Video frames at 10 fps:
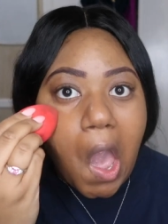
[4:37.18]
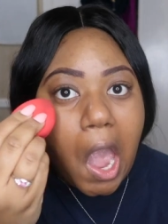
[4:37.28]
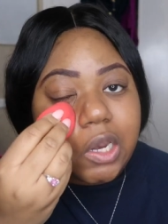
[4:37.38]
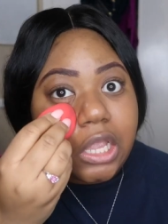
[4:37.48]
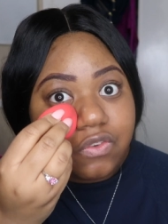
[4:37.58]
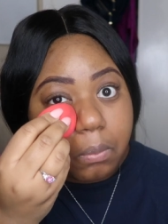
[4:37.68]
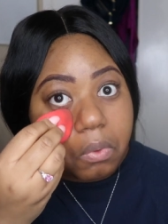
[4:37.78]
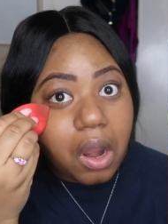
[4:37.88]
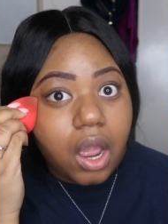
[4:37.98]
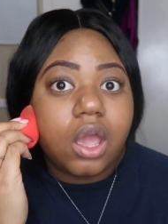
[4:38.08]
I didn't even
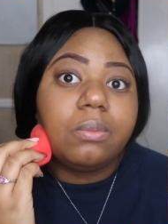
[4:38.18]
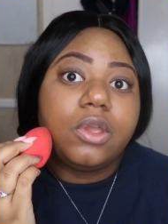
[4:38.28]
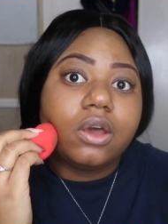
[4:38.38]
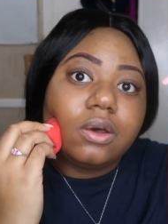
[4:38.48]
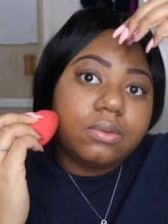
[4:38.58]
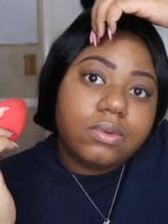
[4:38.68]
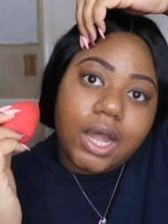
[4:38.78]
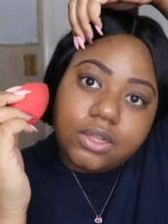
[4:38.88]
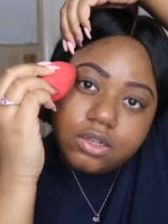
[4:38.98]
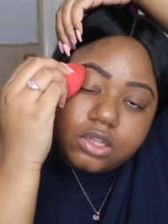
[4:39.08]
prime, yo.
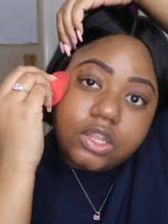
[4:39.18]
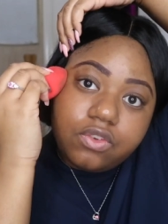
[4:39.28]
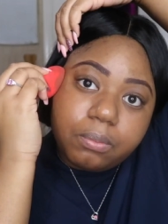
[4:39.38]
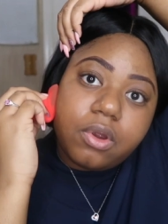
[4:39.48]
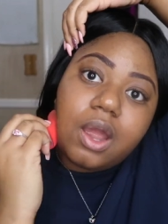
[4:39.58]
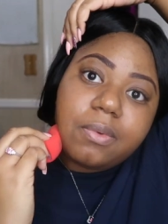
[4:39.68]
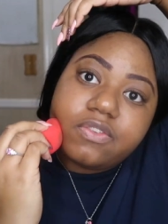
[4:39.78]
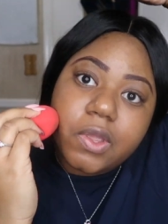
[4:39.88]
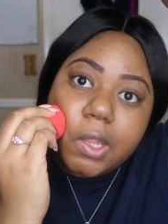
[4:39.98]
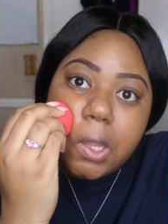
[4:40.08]
I didn't even prime
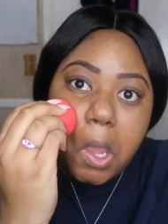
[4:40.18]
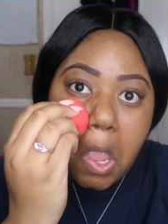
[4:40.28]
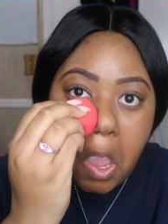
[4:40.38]
my face.